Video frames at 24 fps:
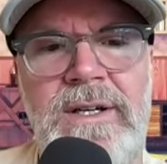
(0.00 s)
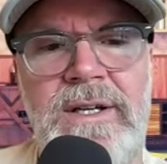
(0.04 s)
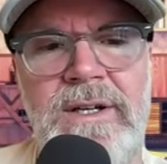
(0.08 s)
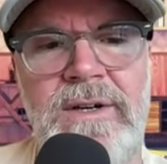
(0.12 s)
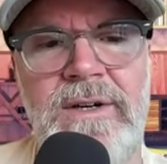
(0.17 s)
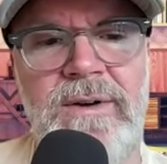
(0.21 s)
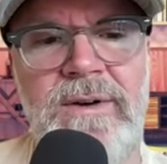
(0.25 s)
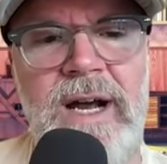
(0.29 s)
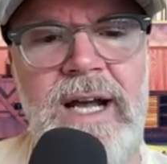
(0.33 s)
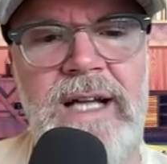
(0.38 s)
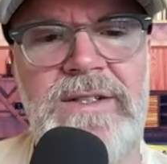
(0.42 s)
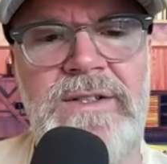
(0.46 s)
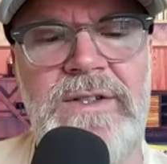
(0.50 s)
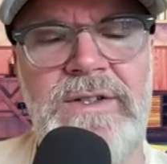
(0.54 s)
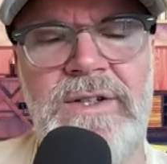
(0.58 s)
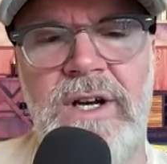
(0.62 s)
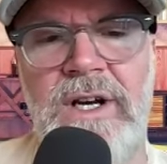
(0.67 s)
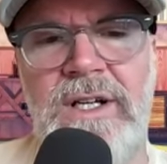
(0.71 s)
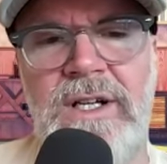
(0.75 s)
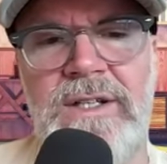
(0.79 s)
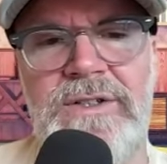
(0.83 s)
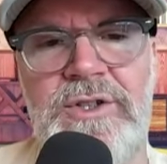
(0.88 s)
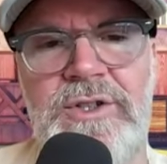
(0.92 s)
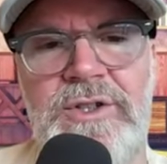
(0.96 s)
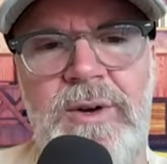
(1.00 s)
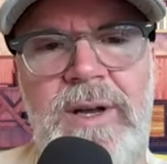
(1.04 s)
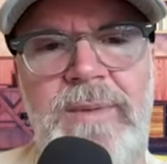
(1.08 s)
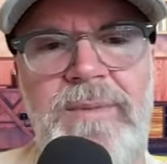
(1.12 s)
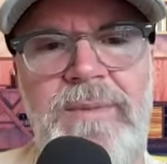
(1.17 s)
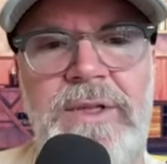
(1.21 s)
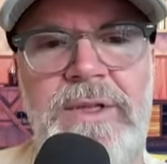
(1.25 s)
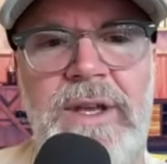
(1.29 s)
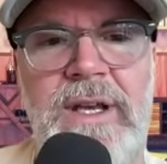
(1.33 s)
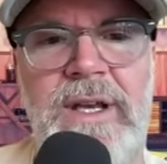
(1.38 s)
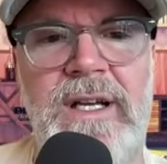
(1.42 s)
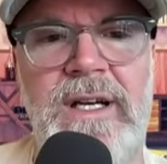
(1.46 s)
Congrats on
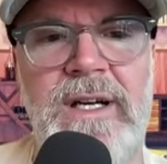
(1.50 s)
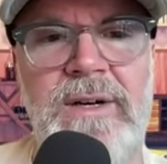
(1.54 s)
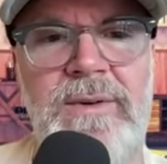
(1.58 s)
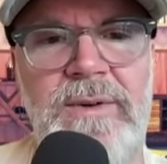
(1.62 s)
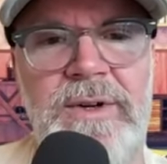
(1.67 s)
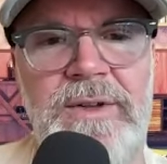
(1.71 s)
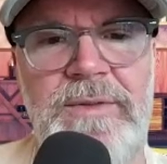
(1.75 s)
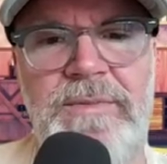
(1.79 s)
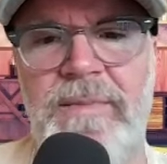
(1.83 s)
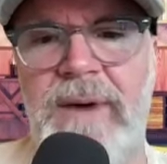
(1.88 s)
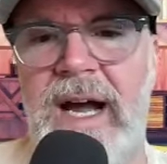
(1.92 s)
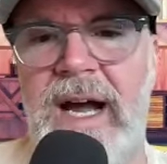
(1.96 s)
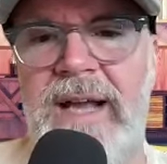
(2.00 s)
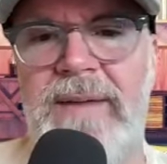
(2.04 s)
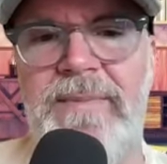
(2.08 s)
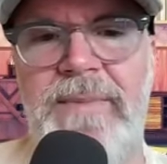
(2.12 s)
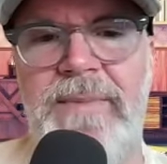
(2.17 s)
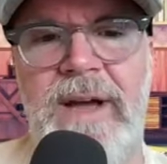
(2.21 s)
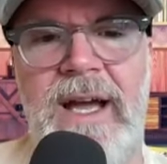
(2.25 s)
Dream Theater with Mike